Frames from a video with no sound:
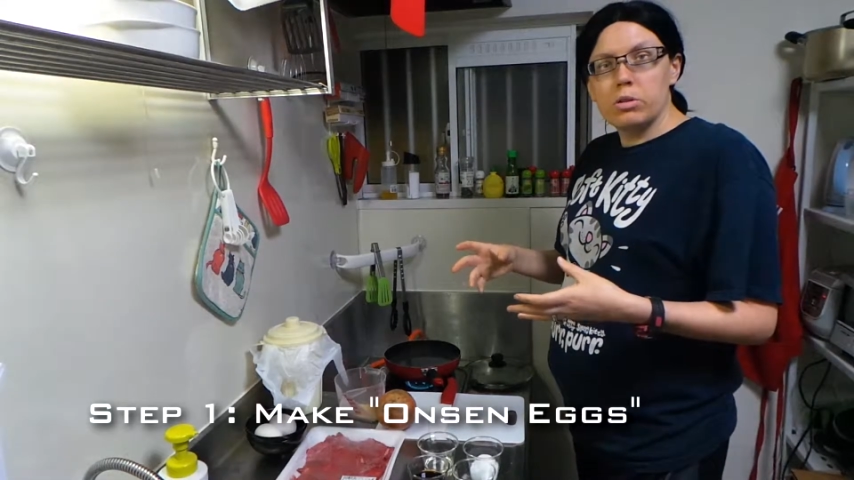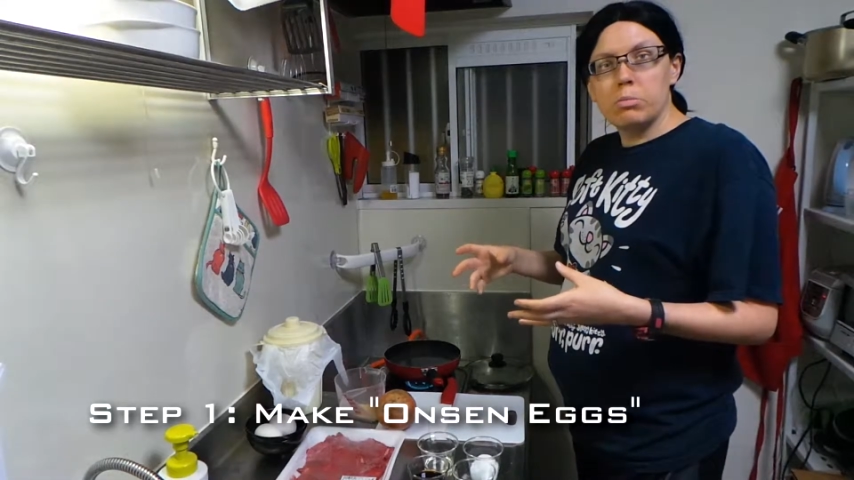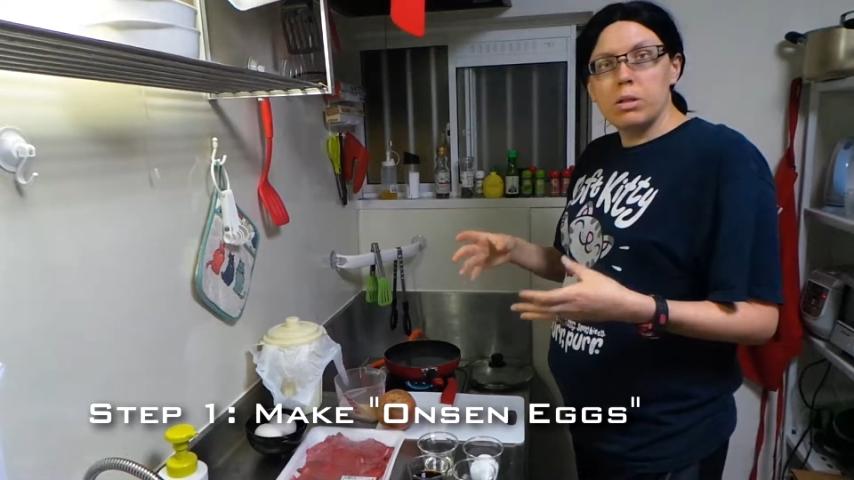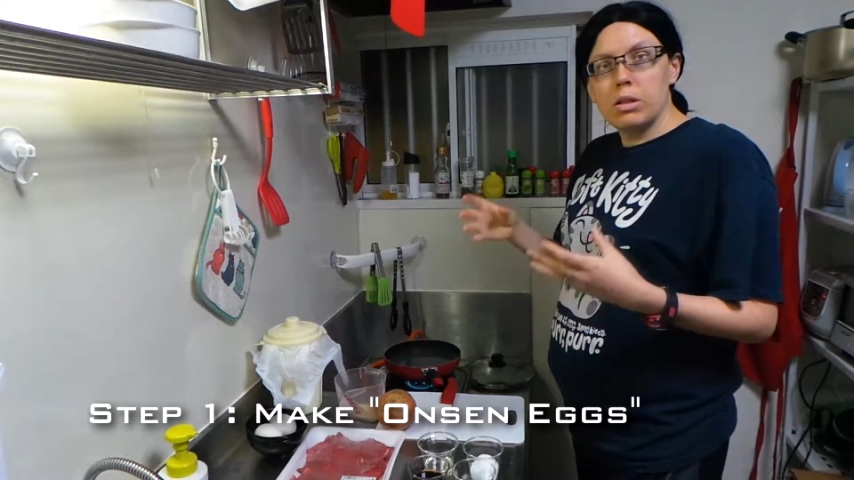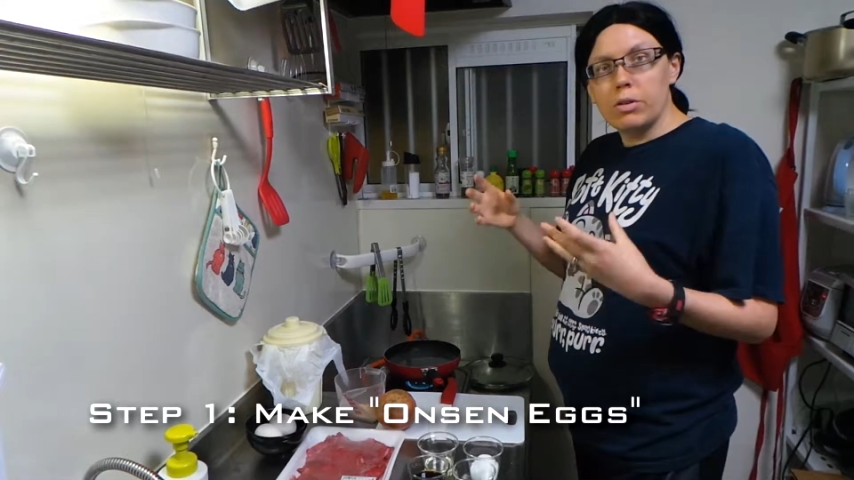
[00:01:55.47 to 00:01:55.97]
to
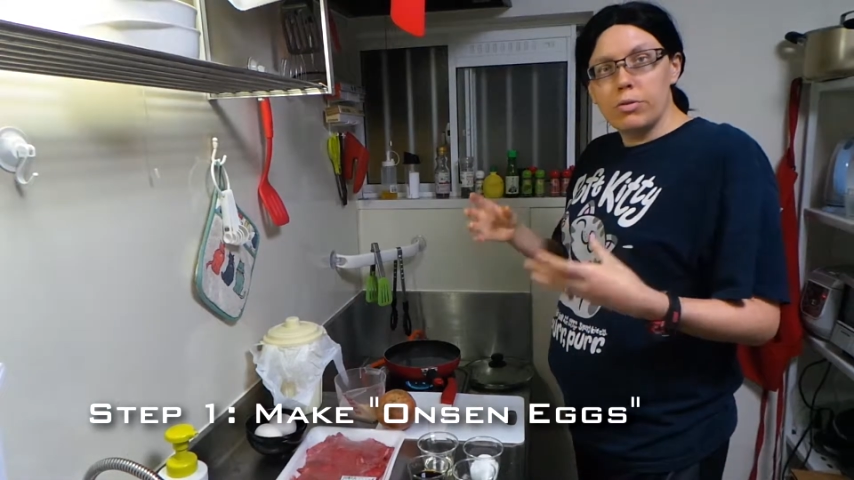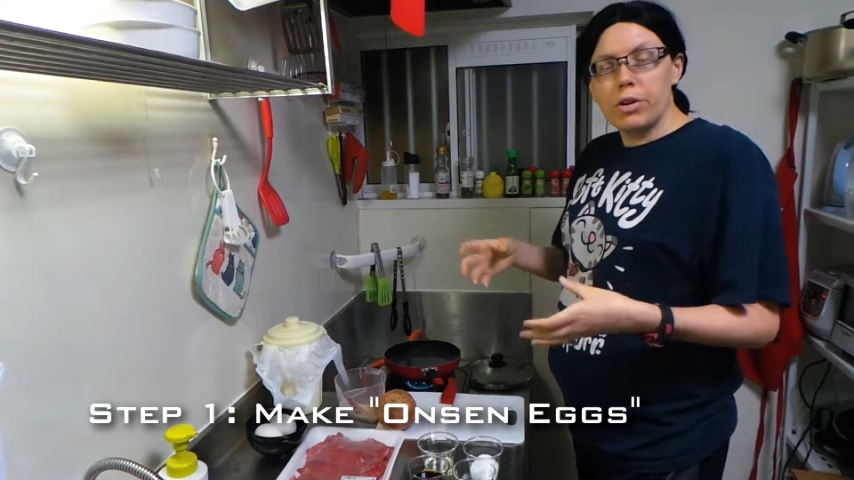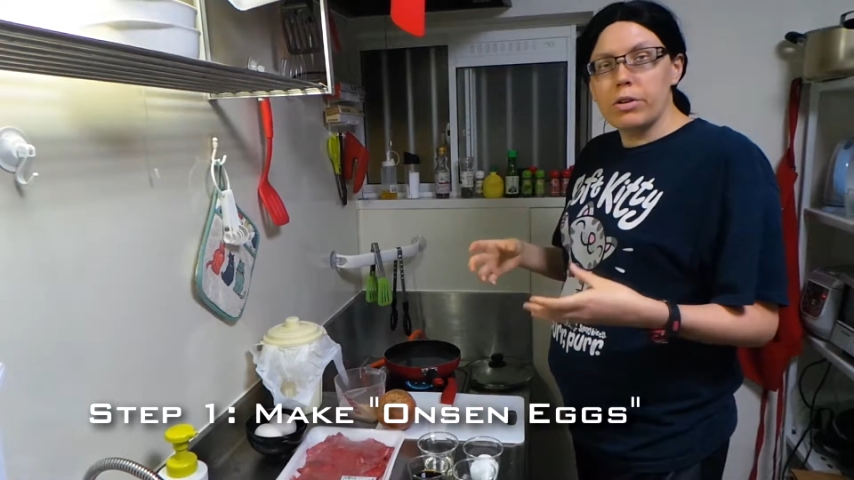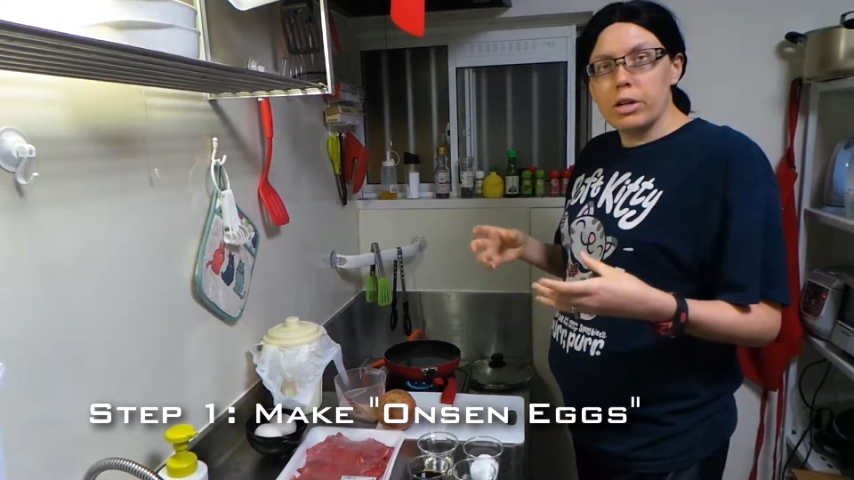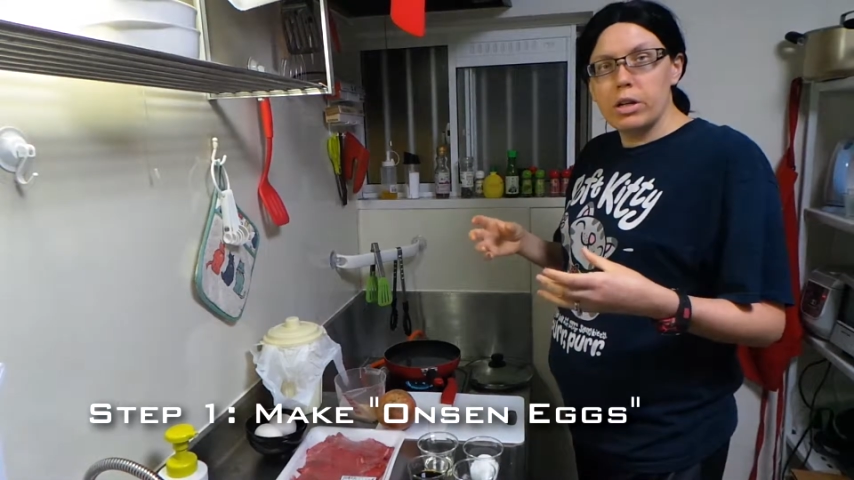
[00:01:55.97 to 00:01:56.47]
be
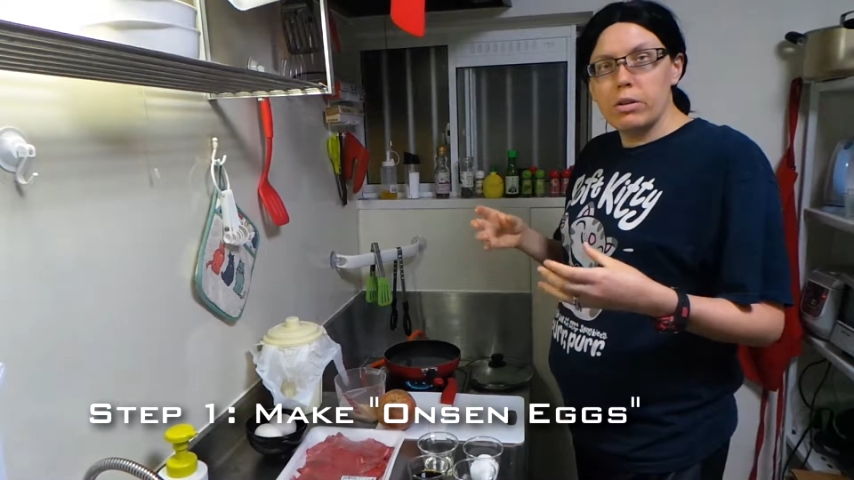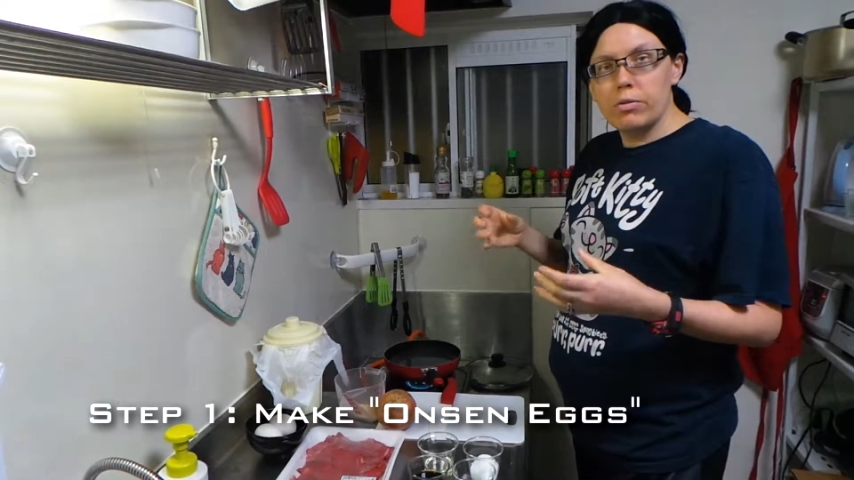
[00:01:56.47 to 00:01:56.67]
very,